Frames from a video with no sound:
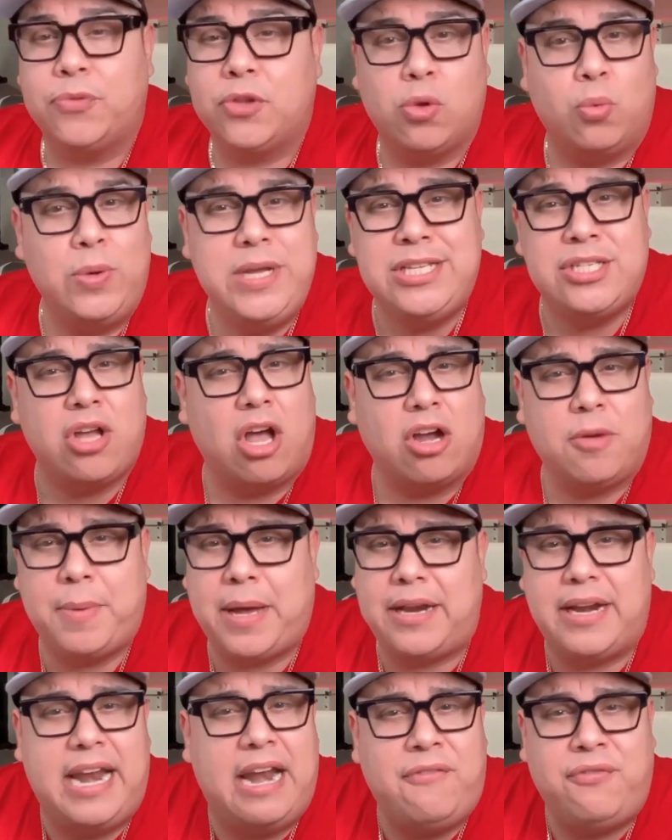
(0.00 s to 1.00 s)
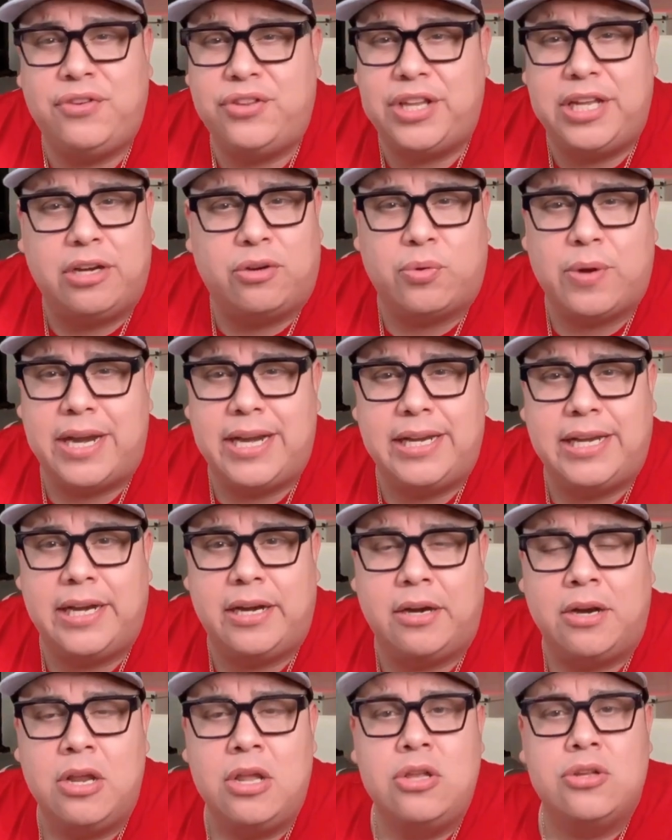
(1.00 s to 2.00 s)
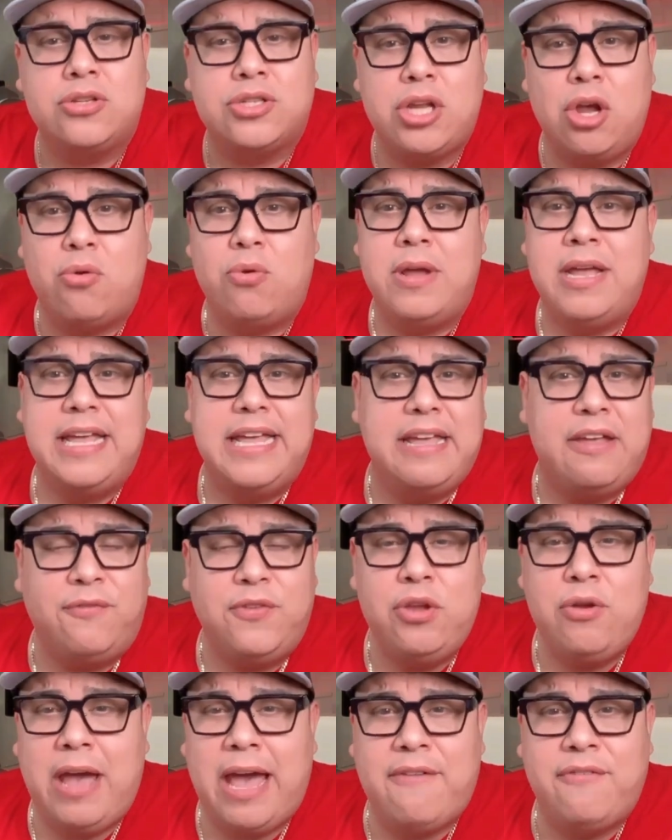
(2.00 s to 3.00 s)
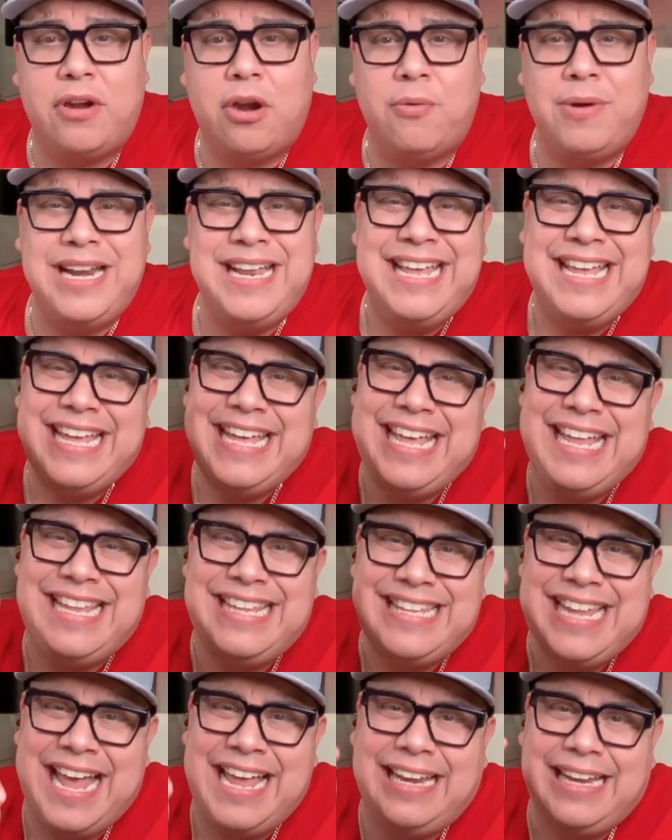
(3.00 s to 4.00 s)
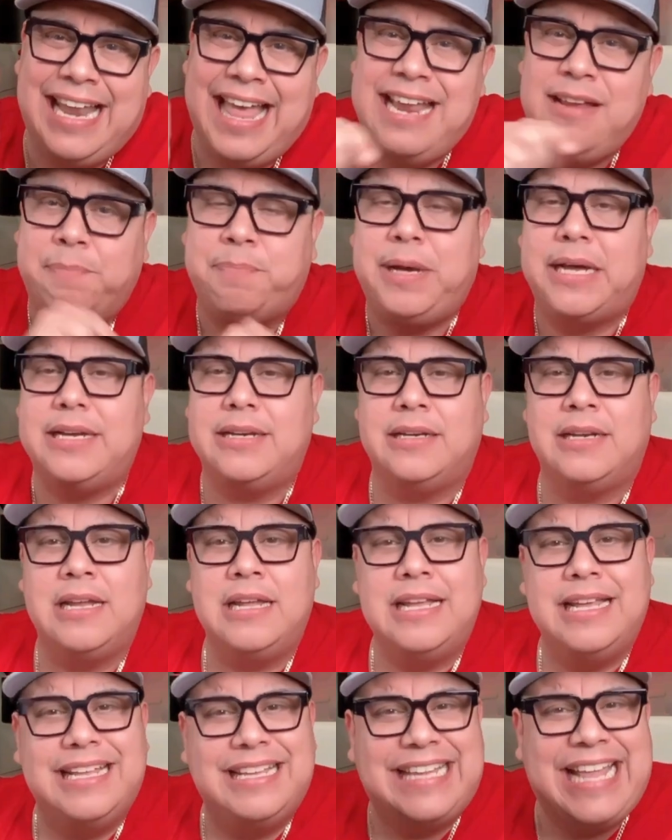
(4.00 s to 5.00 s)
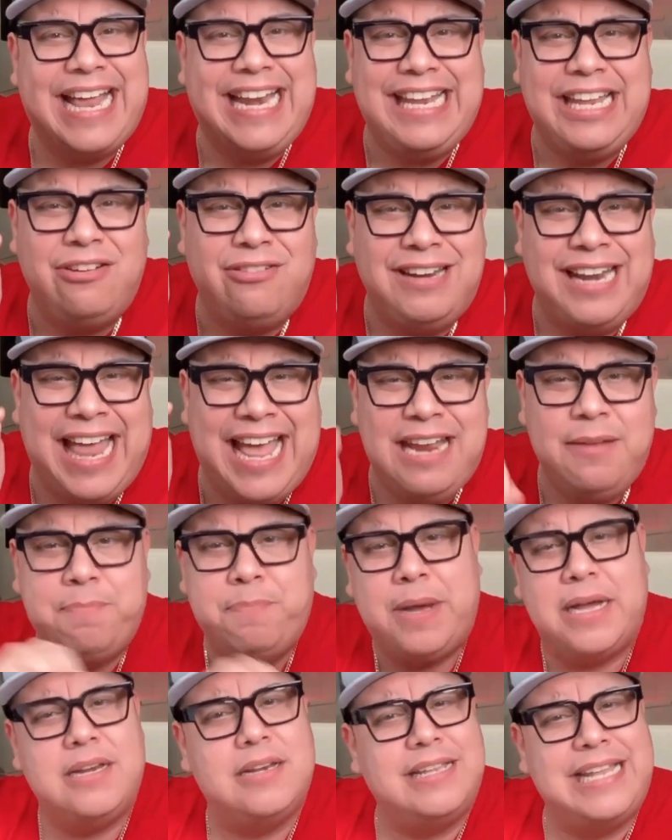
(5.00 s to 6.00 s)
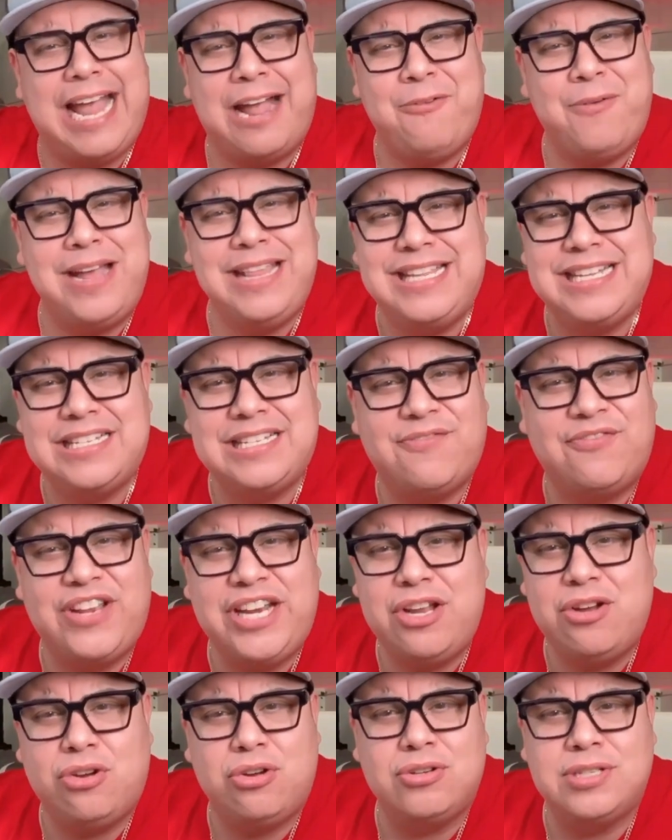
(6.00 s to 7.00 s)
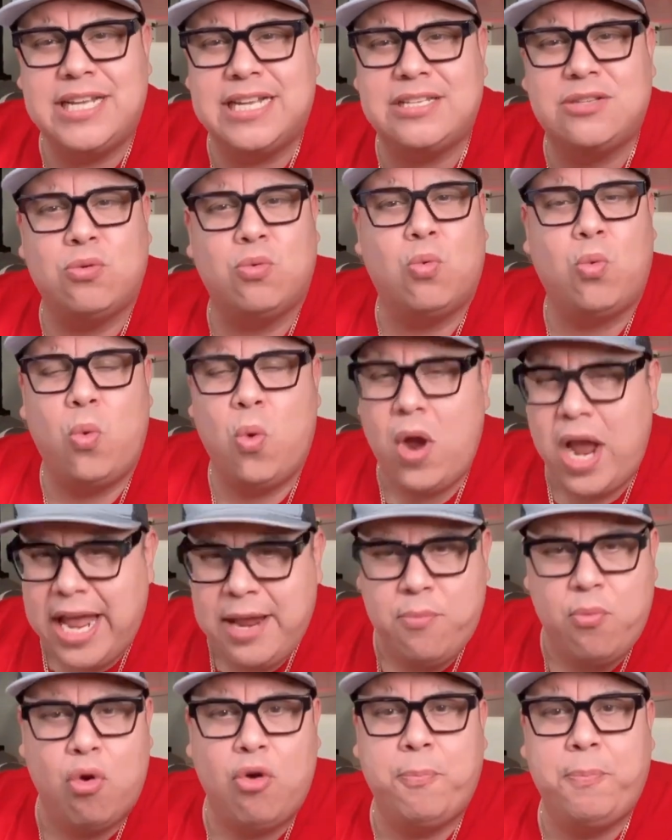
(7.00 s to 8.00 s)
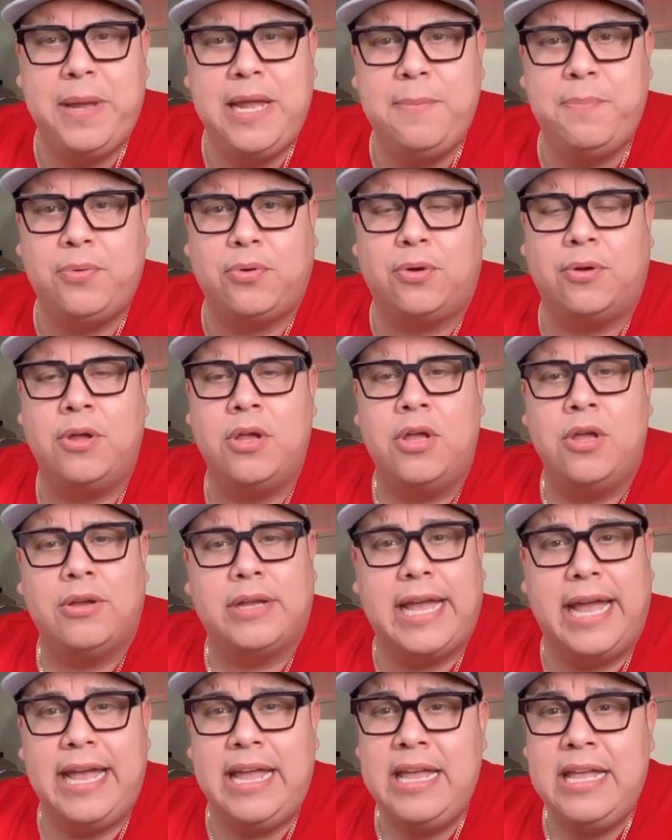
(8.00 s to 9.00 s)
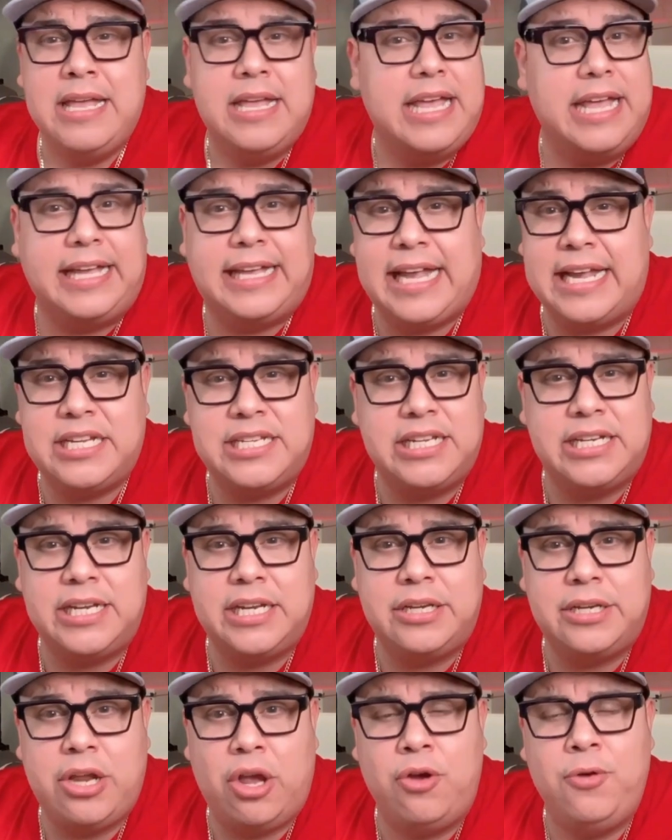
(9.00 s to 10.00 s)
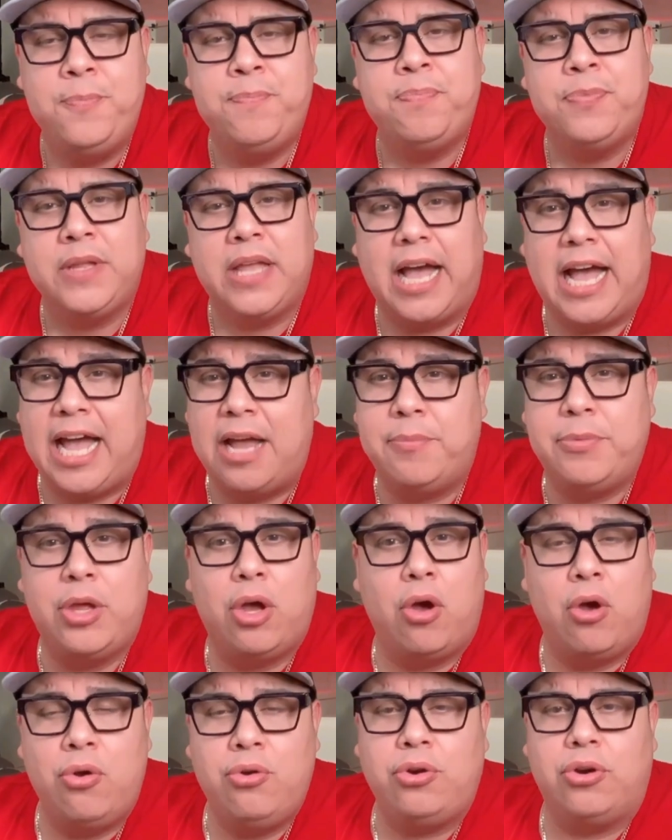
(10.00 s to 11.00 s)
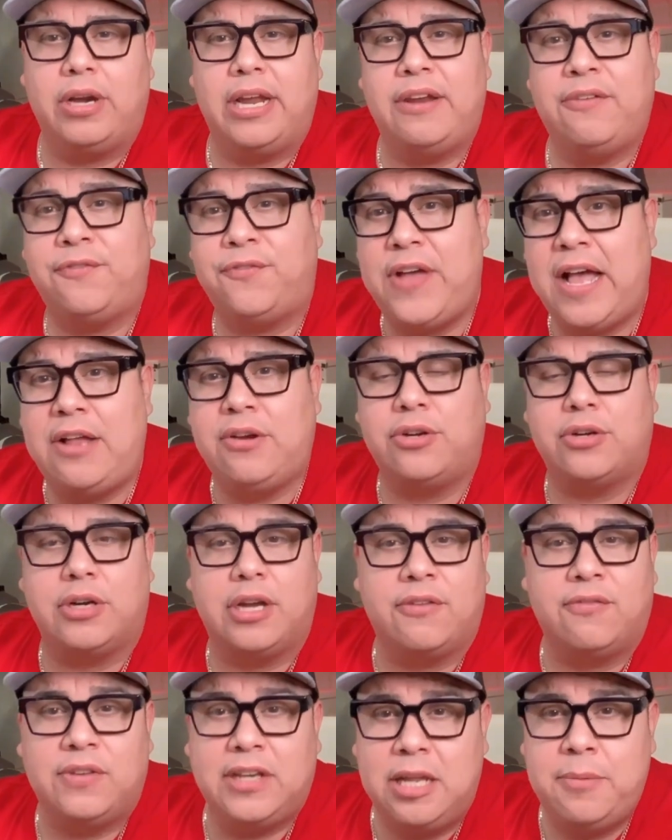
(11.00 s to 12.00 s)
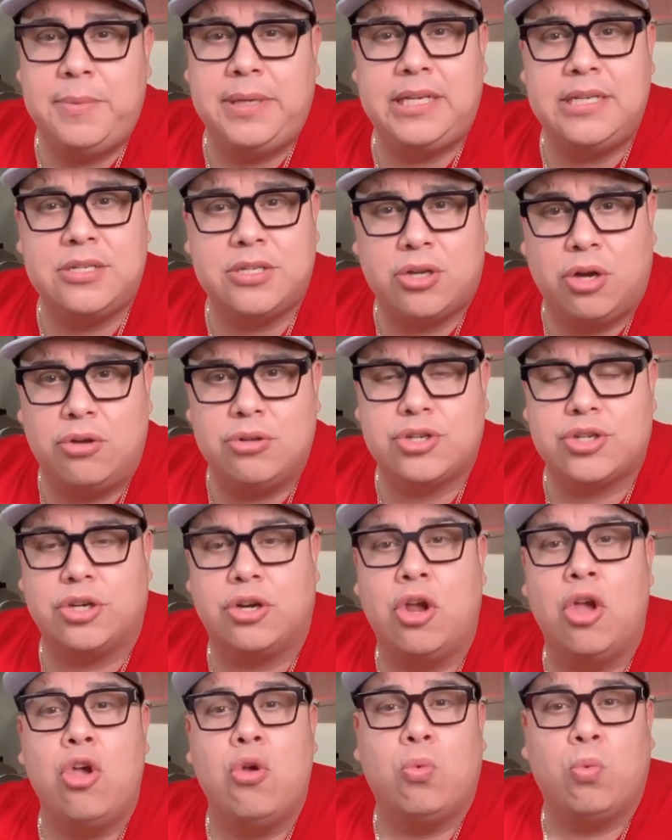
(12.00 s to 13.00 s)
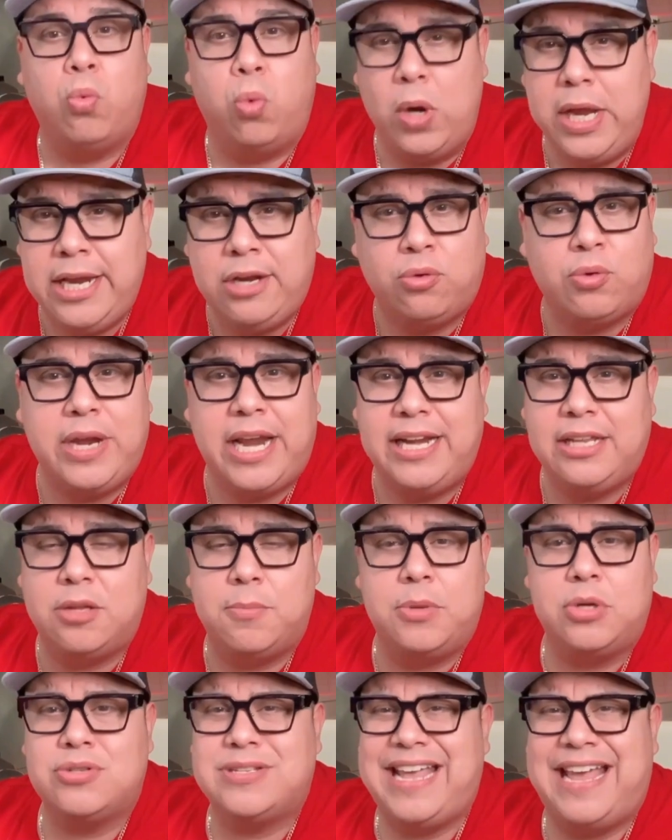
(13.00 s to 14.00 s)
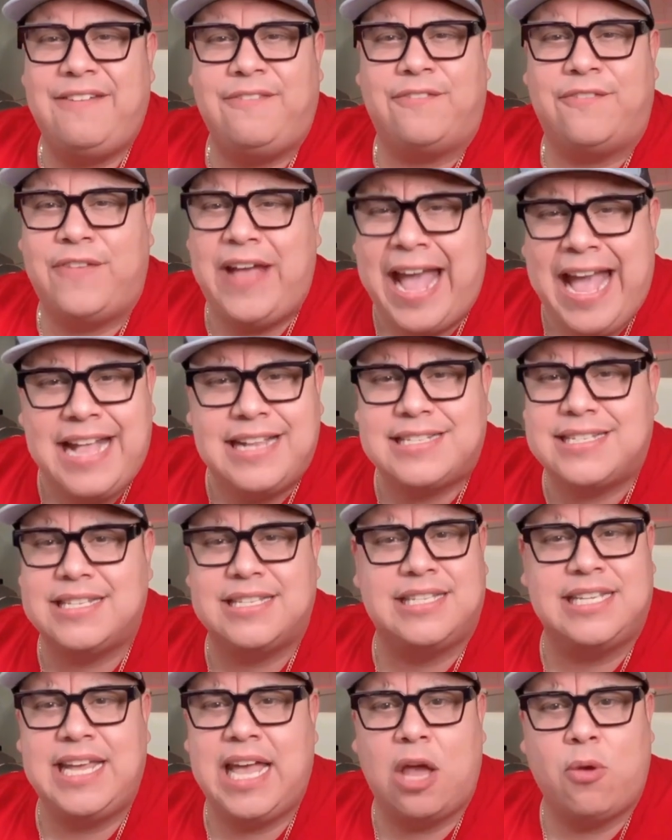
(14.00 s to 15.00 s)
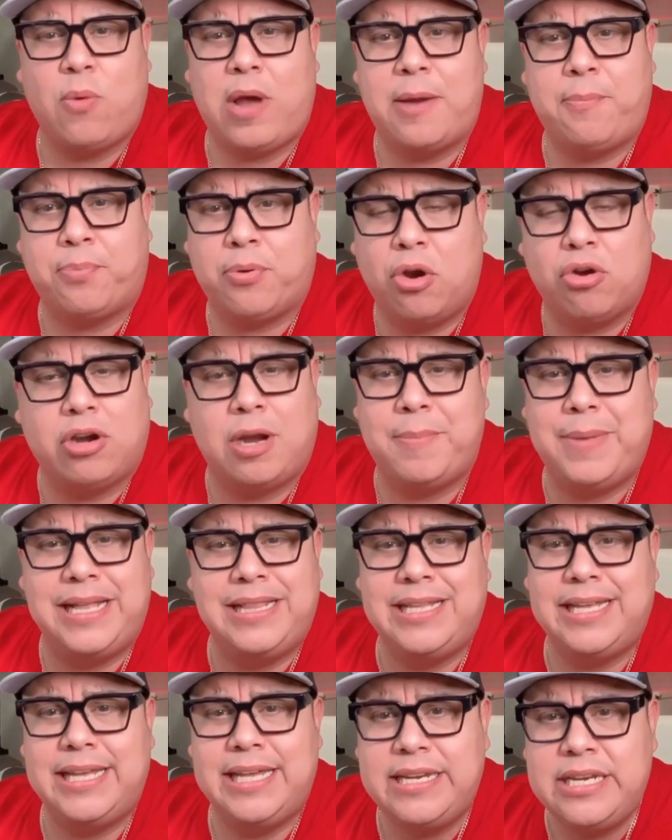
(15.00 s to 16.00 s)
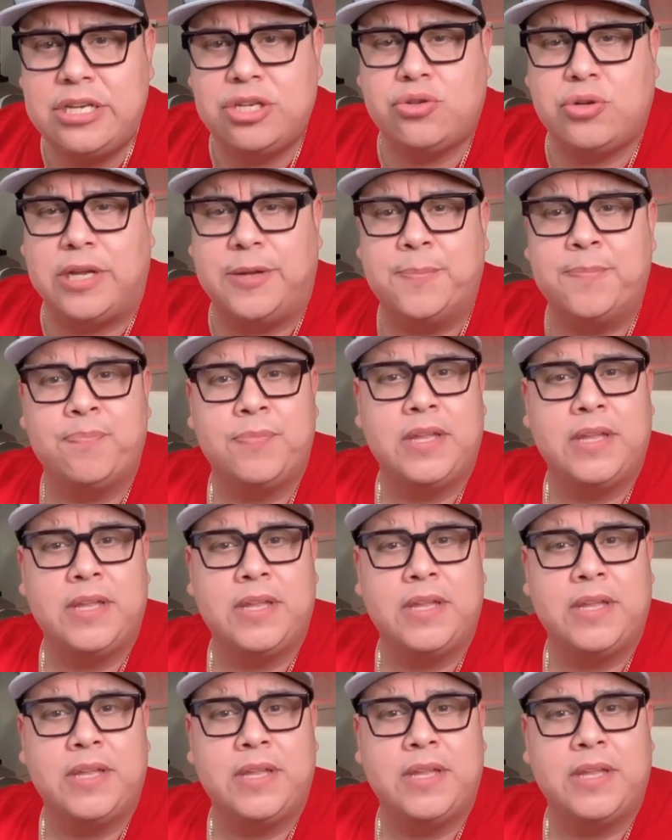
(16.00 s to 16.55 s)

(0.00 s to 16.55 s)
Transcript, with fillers: We talk about everything credit here. So if you haven't already, hit that like button, that little like button. That way this video goes out to way more people, okay? In case you didn't know, I am the owner and founder of Limitless Culture. We created the most advanced D I Y program in the industry.